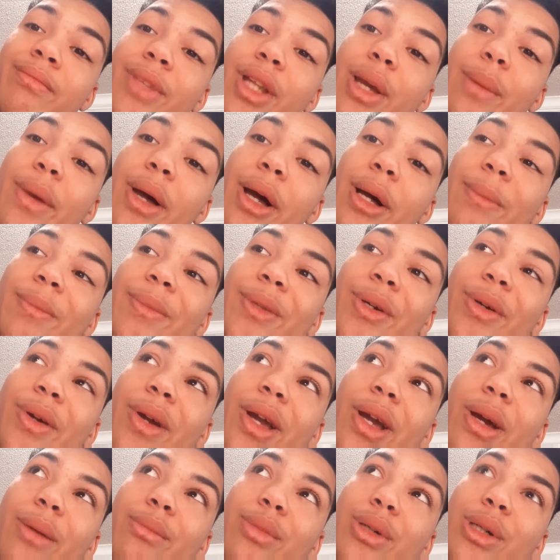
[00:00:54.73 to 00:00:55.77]
about your
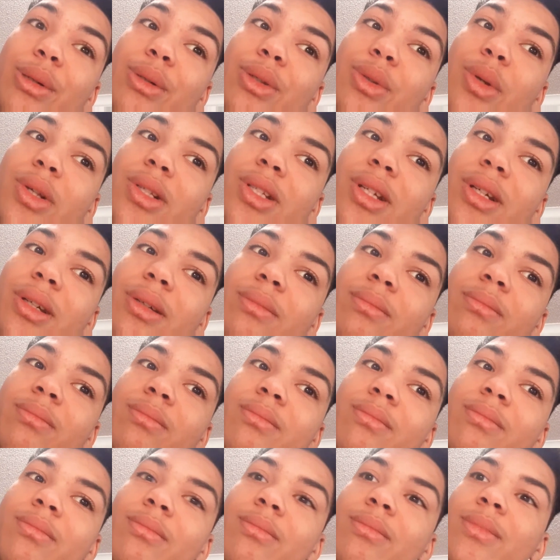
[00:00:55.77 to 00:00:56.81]
Aeon Pro twisting,
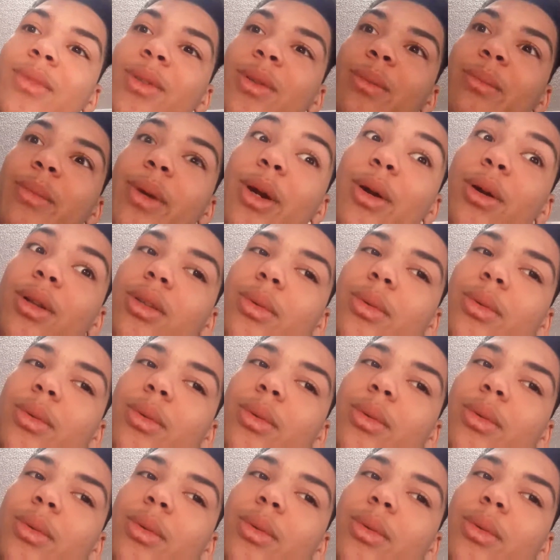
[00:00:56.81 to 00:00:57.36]
barrel